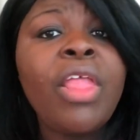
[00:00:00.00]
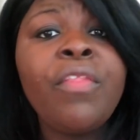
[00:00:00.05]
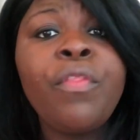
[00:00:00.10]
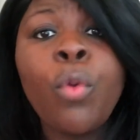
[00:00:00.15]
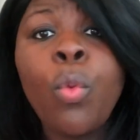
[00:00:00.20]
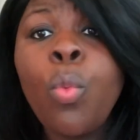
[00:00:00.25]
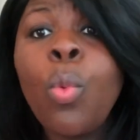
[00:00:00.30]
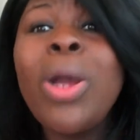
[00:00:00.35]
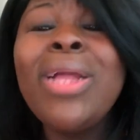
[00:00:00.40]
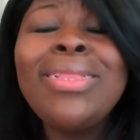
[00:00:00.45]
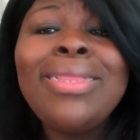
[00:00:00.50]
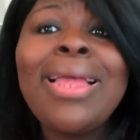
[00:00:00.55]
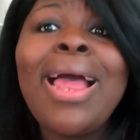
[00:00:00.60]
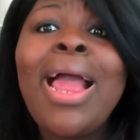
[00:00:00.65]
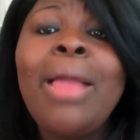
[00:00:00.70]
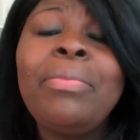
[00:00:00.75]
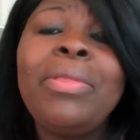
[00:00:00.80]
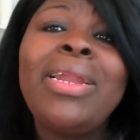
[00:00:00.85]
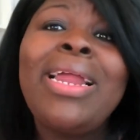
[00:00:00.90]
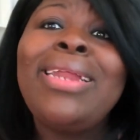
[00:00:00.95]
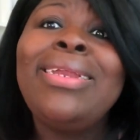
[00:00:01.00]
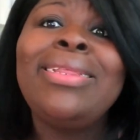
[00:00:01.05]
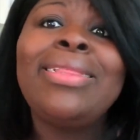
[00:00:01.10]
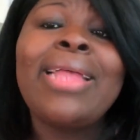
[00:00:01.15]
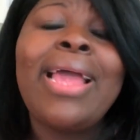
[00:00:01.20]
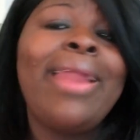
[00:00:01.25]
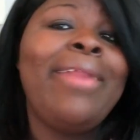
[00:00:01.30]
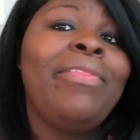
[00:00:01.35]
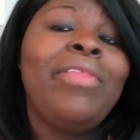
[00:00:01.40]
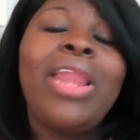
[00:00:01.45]
the one time that I
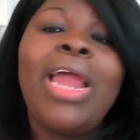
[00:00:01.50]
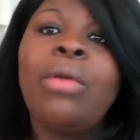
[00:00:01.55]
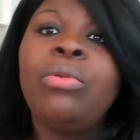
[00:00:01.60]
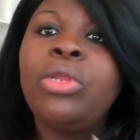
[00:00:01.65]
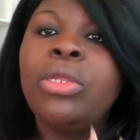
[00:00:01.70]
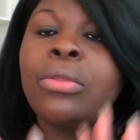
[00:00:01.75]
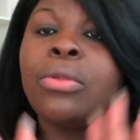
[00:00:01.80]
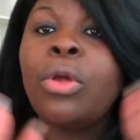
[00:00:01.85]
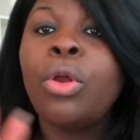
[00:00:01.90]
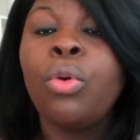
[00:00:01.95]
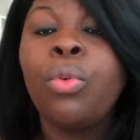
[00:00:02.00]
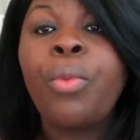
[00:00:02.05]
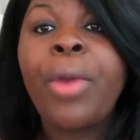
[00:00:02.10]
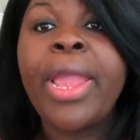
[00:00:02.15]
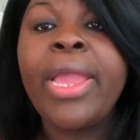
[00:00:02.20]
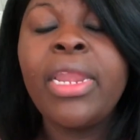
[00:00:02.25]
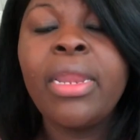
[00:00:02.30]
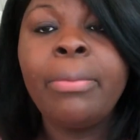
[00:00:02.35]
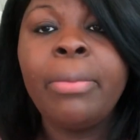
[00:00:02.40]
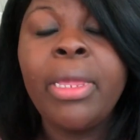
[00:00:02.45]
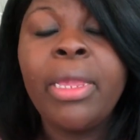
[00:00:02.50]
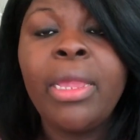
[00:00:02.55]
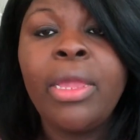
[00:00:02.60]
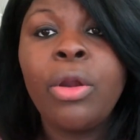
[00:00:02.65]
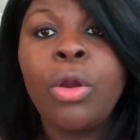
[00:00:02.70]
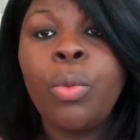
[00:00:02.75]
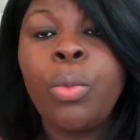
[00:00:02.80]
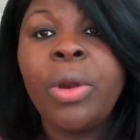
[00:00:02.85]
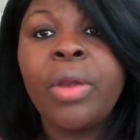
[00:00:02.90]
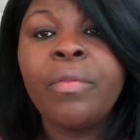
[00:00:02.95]
decided that I was just going to randomly
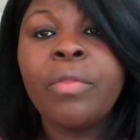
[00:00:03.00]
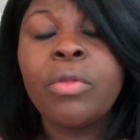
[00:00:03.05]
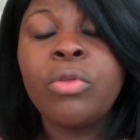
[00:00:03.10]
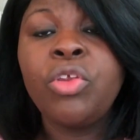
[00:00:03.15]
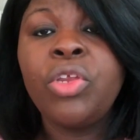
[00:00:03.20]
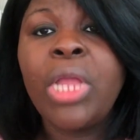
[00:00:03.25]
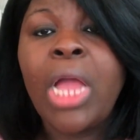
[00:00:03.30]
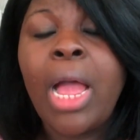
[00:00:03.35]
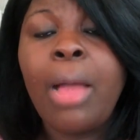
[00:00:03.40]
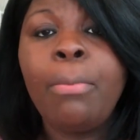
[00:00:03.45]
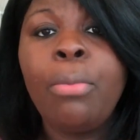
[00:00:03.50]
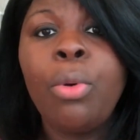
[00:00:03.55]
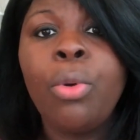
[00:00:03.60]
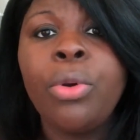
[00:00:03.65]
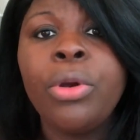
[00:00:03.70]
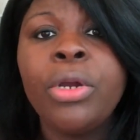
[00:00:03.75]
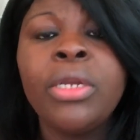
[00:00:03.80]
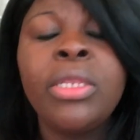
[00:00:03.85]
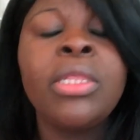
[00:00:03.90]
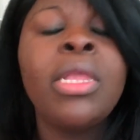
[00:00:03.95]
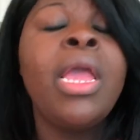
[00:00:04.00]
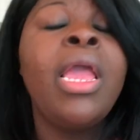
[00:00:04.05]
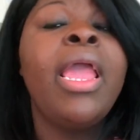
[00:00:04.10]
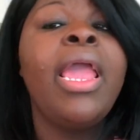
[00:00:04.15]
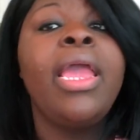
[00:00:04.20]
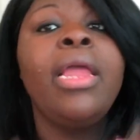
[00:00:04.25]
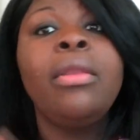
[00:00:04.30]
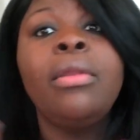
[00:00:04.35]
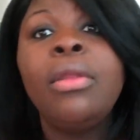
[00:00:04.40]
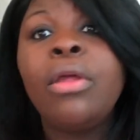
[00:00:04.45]
get on one of those job boards
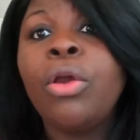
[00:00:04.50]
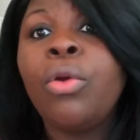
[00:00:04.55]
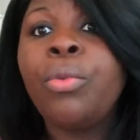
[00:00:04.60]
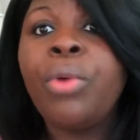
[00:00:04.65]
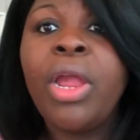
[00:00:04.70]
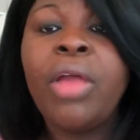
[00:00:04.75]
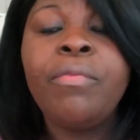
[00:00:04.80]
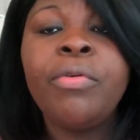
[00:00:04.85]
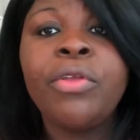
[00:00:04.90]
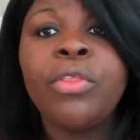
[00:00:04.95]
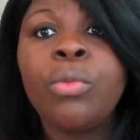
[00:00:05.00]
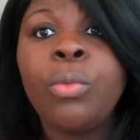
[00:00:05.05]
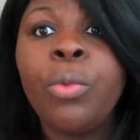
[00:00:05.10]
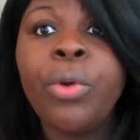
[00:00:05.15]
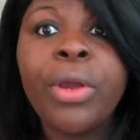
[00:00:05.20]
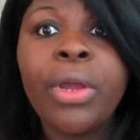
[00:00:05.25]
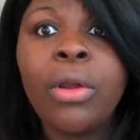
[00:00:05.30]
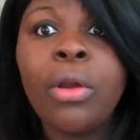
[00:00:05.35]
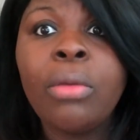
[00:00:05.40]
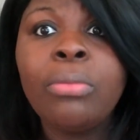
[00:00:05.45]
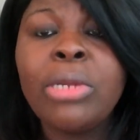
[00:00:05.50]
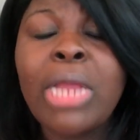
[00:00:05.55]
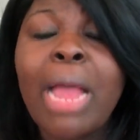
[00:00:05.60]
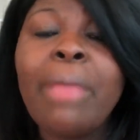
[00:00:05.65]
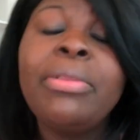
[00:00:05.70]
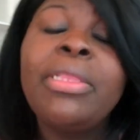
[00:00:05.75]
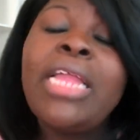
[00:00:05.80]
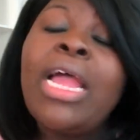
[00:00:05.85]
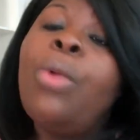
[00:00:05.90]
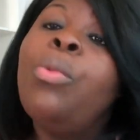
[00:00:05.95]
and look around for some work at home
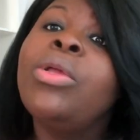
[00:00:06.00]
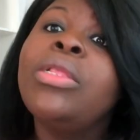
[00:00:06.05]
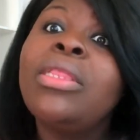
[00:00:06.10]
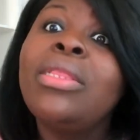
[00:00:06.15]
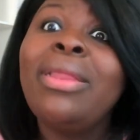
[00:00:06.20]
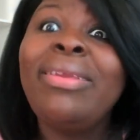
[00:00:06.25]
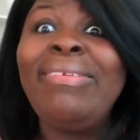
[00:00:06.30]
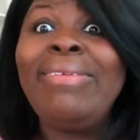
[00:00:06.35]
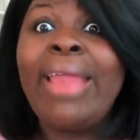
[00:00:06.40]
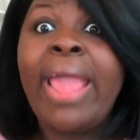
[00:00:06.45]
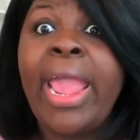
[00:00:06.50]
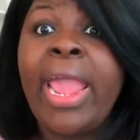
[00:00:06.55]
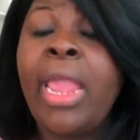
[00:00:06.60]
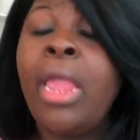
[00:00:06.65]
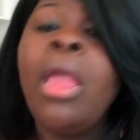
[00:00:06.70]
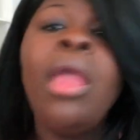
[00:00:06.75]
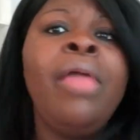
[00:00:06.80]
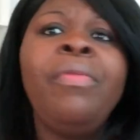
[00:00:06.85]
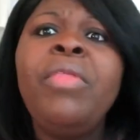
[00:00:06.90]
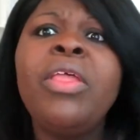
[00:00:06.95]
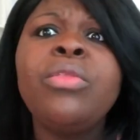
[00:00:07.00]
jobs, that was the day.